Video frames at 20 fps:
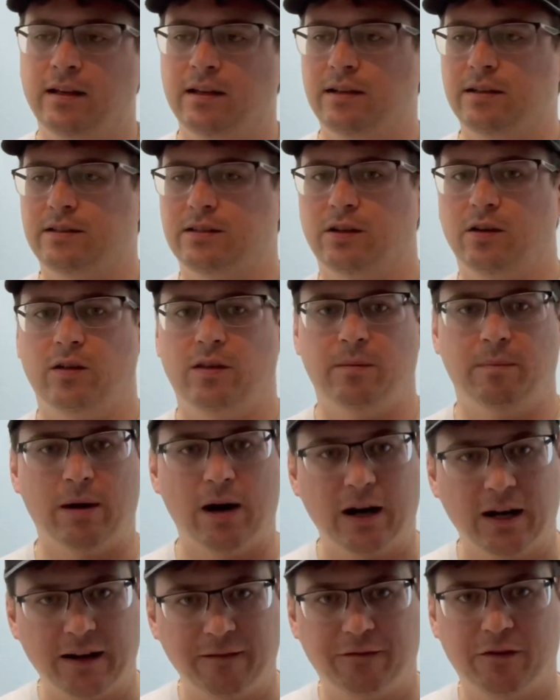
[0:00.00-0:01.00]
So the
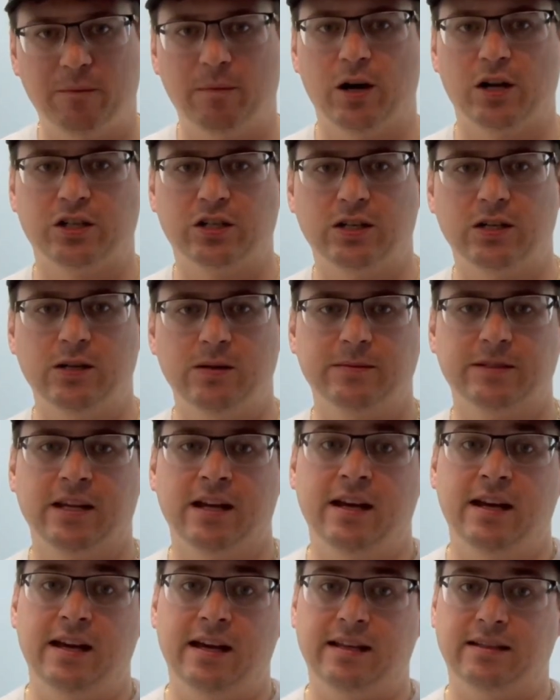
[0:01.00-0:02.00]
market for mushrooms
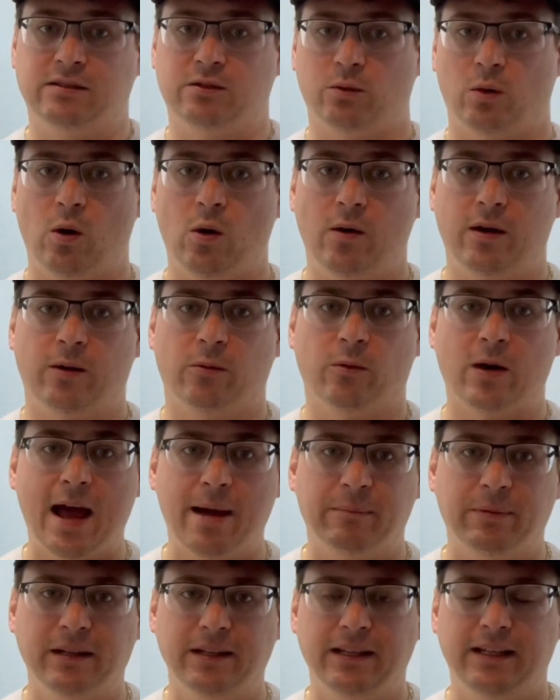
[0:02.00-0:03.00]
is growing
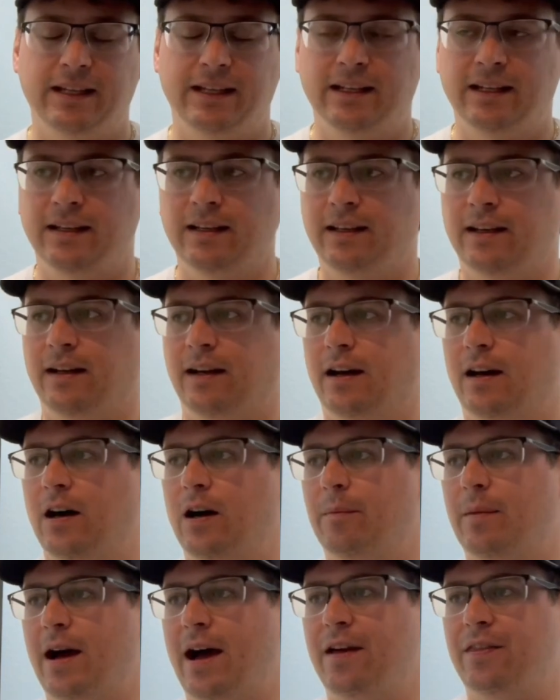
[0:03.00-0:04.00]
rapidly.
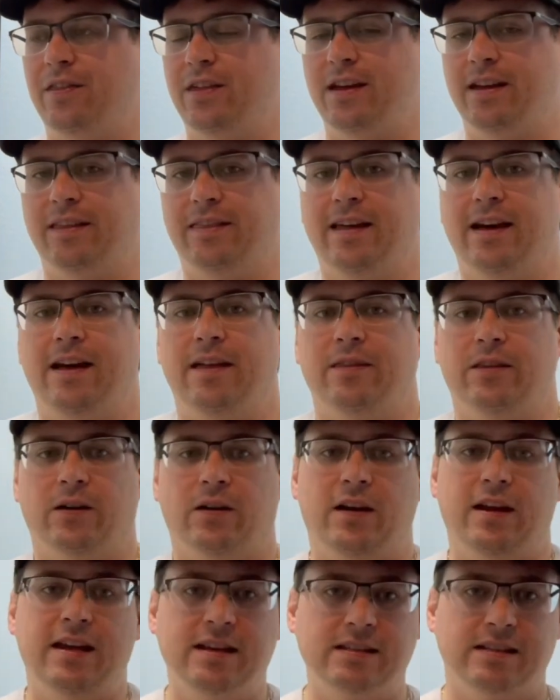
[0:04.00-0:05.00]
Um, I think that there
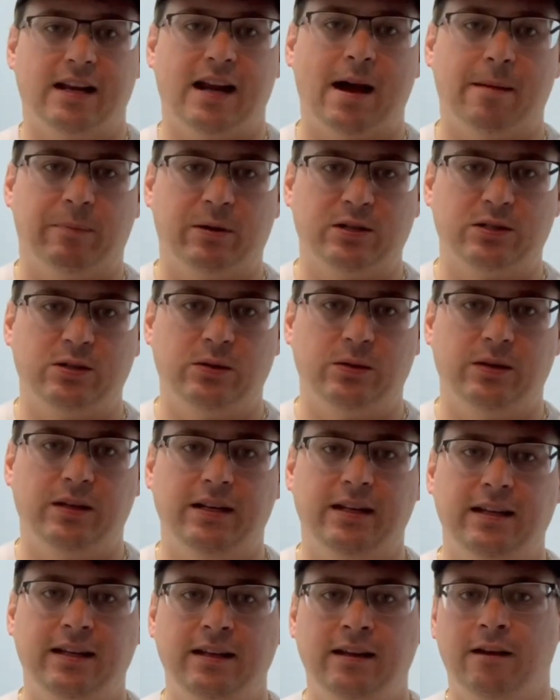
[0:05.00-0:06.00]
is an
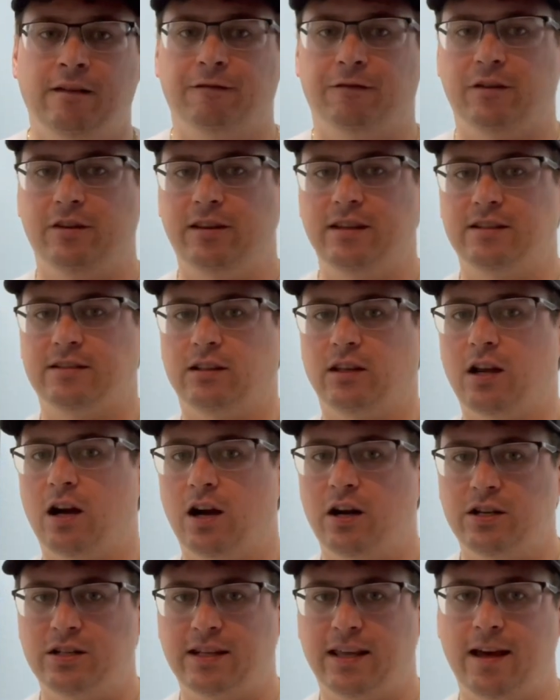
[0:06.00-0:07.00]
opportunity for these
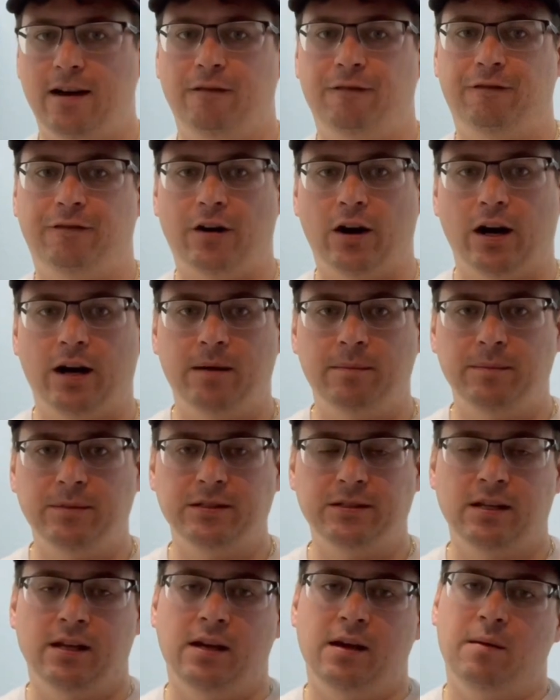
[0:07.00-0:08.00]
large scale
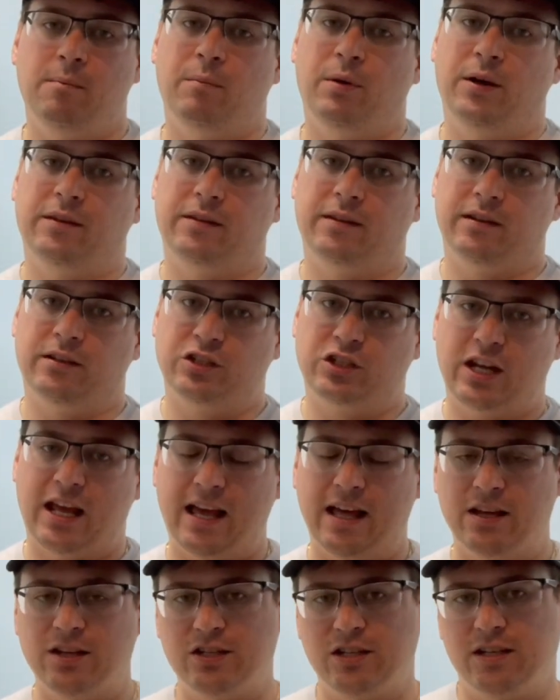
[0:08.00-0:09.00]
farms, but the
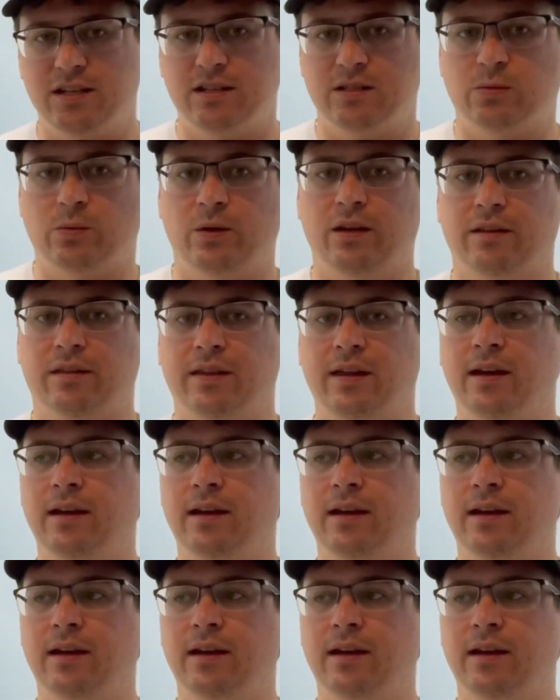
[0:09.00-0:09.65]
challenges with